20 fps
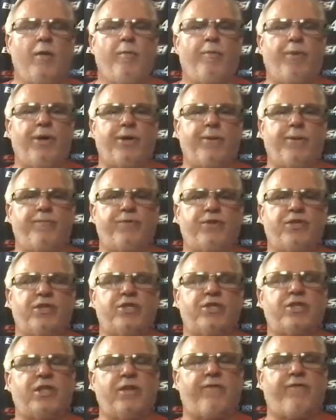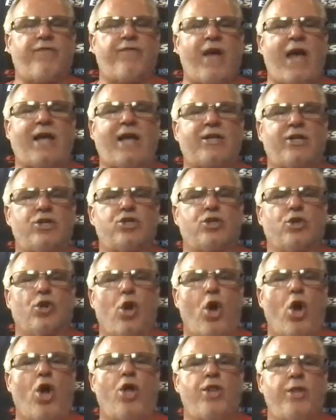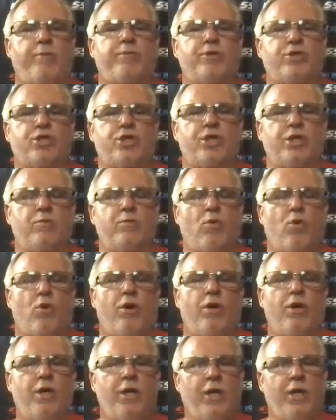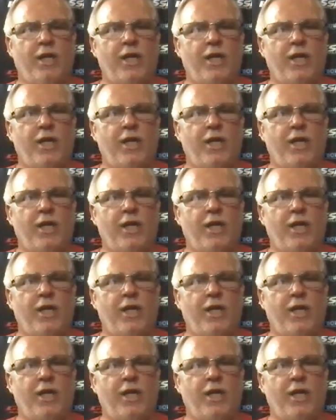but just the fact that you're on the machine more